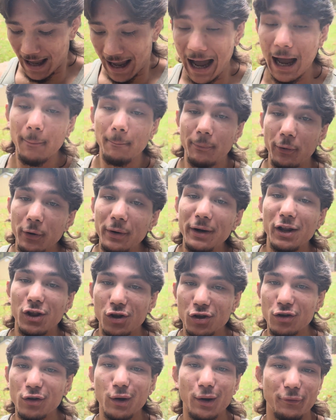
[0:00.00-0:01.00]
I'm pretty
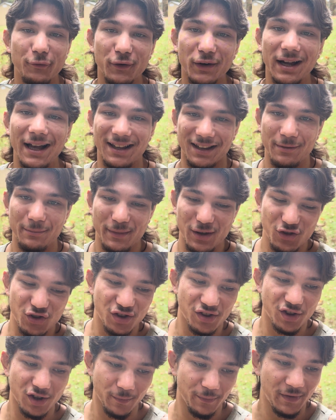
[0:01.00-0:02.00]
sure I forgot to
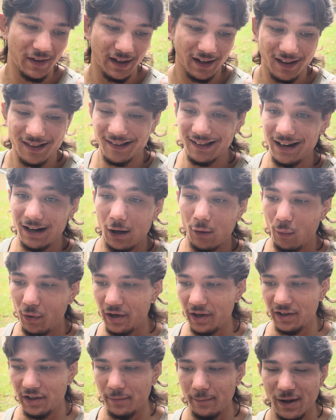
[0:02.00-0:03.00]
mention some things that I
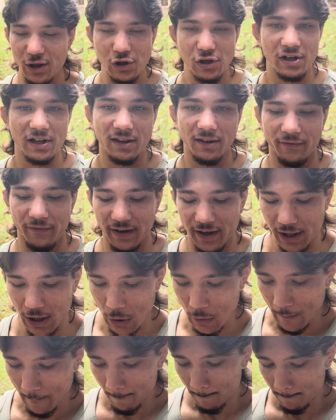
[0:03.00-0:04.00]
wanted to mention in the
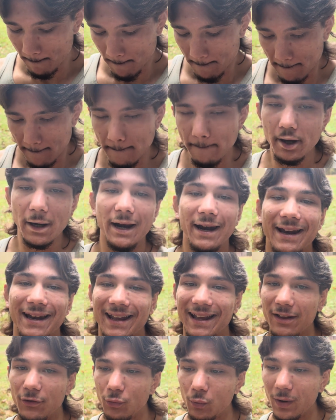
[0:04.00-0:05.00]
video, but it
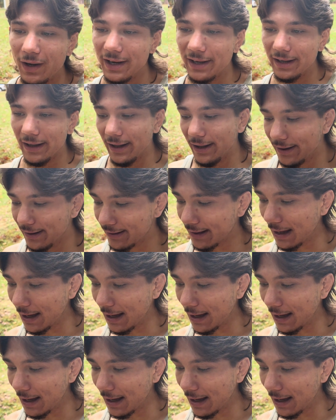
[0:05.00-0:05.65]
is what it is.